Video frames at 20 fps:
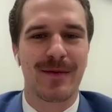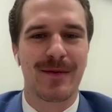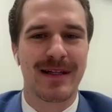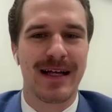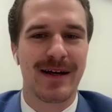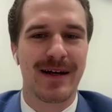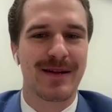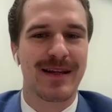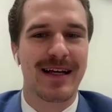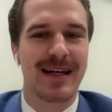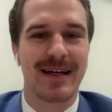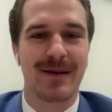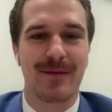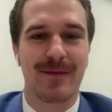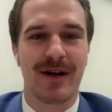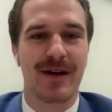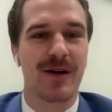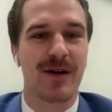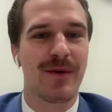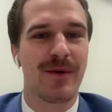without thinking
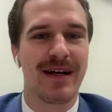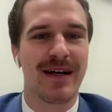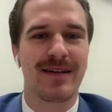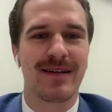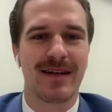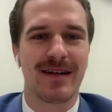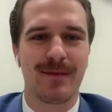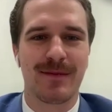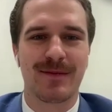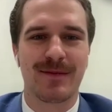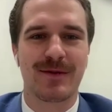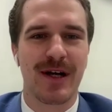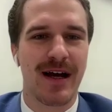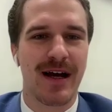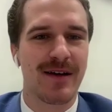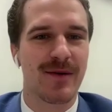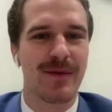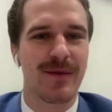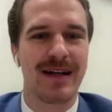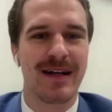we're going to win, and I'm
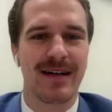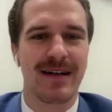trying to win.